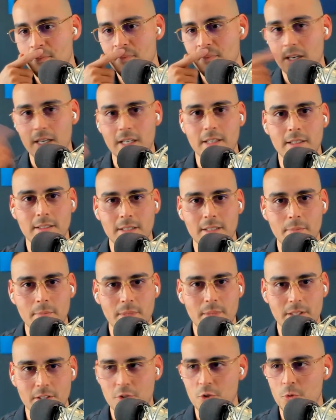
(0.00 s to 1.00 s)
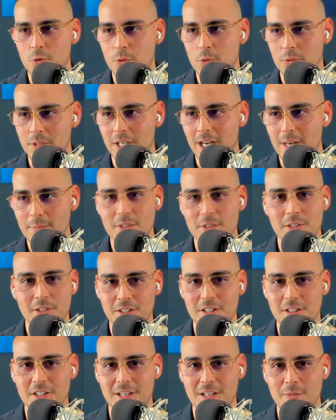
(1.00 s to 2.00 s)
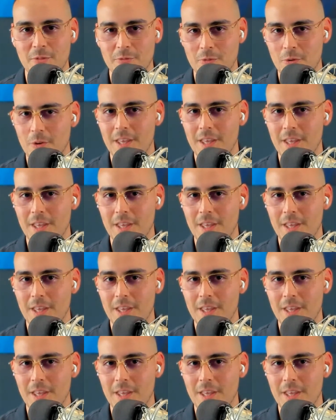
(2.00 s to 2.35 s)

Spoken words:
Again, this is real time. This is December 4th.